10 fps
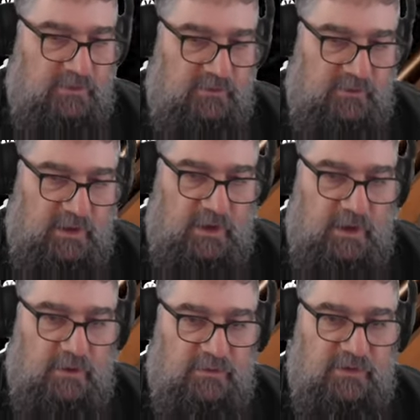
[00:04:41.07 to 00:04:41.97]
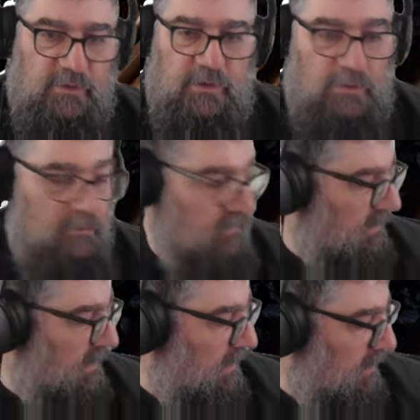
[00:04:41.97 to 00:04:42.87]
let's check our cylinder cocks
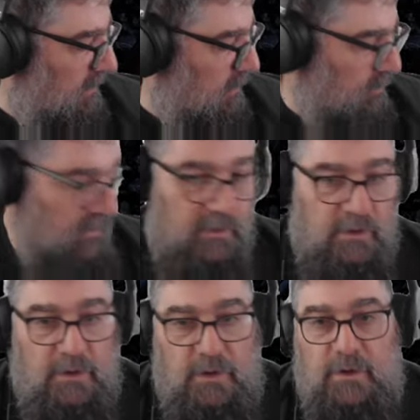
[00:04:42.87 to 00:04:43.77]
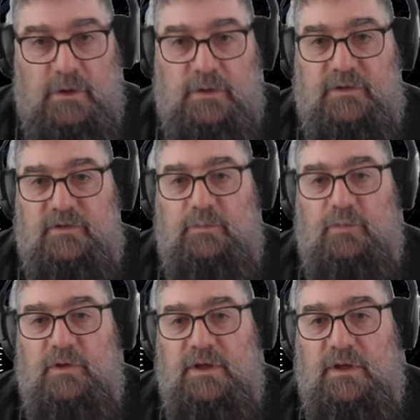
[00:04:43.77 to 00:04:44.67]
are open. Let's
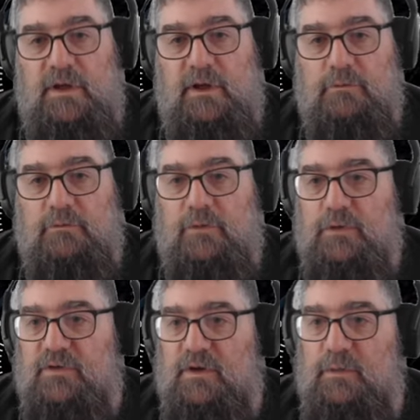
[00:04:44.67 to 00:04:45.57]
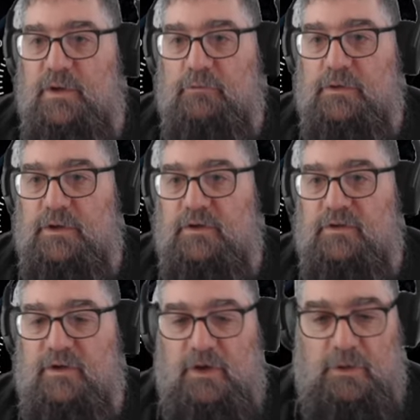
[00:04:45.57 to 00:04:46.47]
bring our reverser. We don't really need
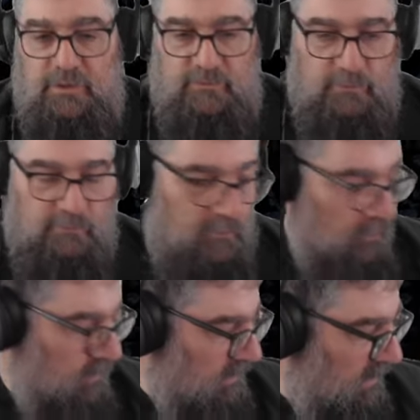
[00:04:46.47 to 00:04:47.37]
to go into full forward